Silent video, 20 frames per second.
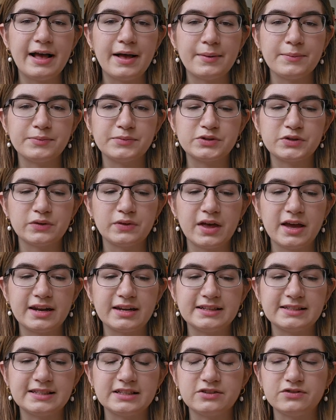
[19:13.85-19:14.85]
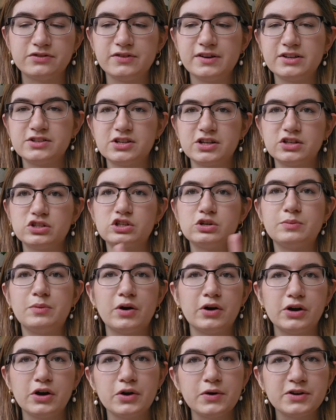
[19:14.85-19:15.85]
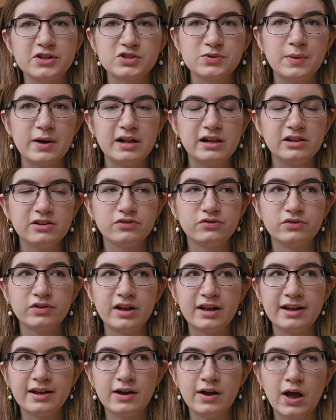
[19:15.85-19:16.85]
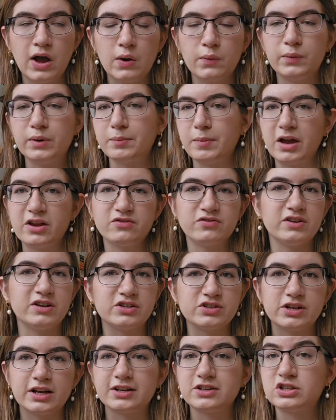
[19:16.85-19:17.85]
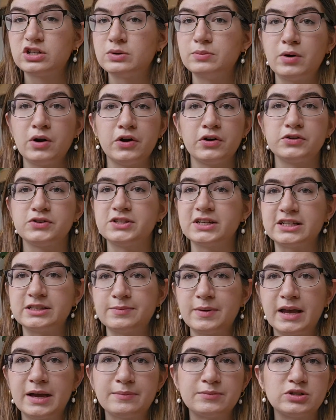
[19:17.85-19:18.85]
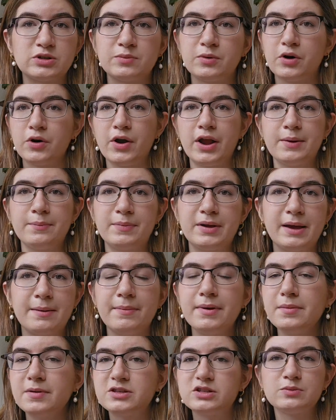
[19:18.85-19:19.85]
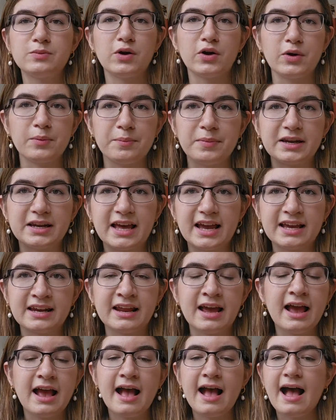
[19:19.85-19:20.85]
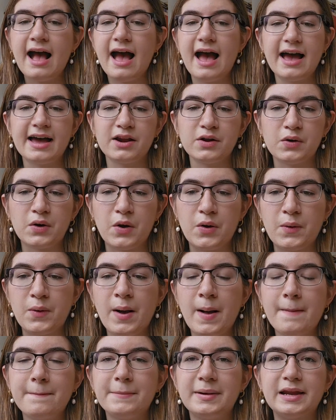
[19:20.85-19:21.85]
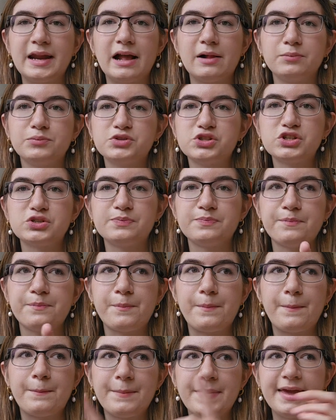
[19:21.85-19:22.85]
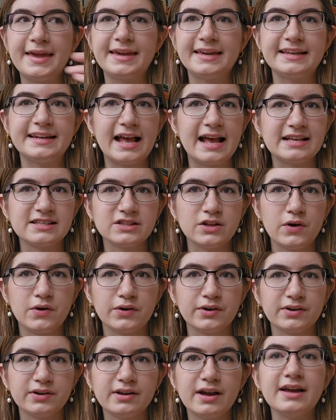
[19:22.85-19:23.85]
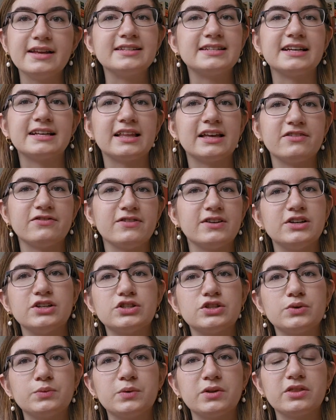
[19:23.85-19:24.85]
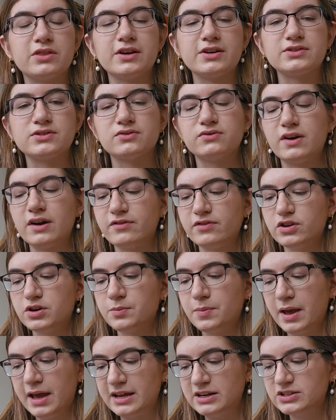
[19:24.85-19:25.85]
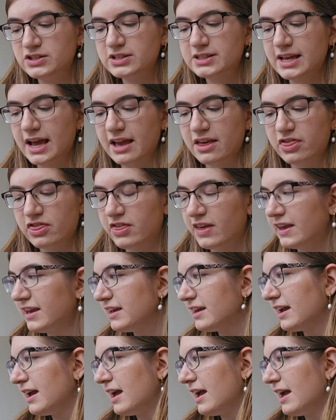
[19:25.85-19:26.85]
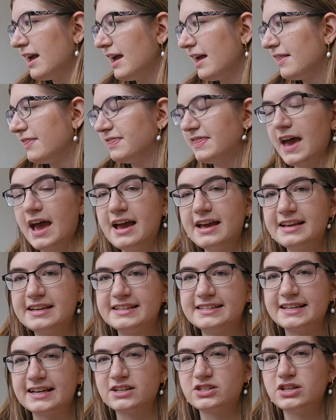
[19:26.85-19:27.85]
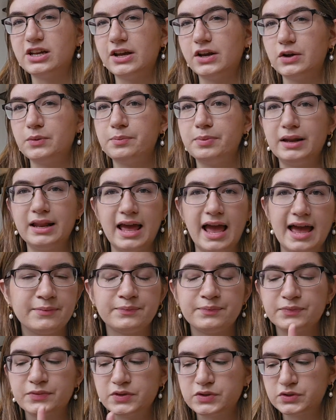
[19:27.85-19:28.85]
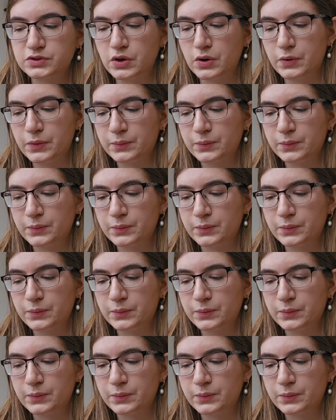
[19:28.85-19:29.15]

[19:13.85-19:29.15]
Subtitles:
so that instead of finishing tomorrow at 12, we might finish like tomorrow 6 p.m, tomorrow 8 p.m, maybe tomorrow at midnight. I don't know, but I'll just make it as long until I finish the 1,500 pages. I think that is actually a good plan. So